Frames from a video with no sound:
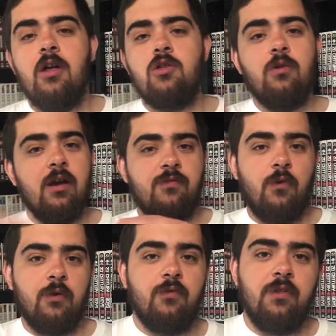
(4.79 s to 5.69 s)
You guys
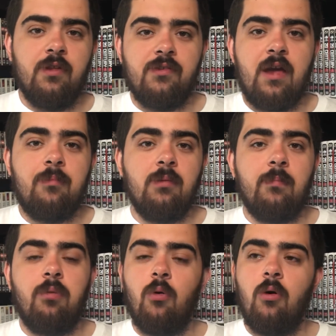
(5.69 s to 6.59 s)
voted for this. I put up a
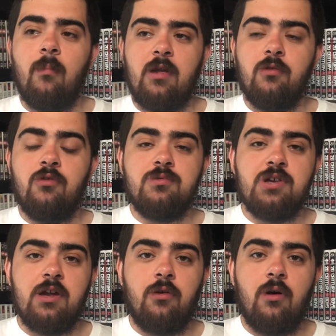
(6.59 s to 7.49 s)
poll on my YouTube
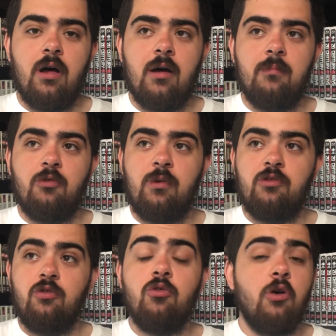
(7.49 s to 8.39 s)
channel between
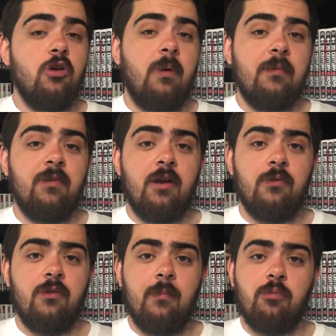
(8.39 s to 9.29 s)
two Tokyo Pop
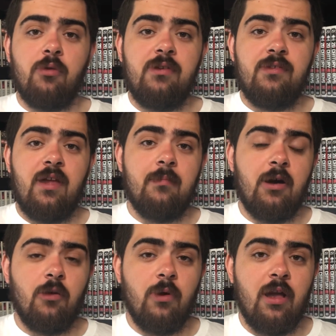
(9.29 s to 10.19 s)
titles, Priest and
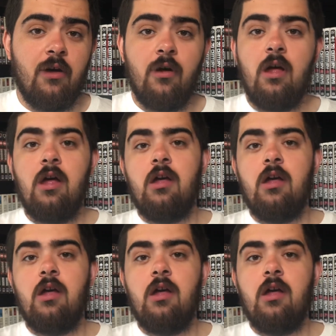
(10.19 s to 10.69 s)
Battle Royale.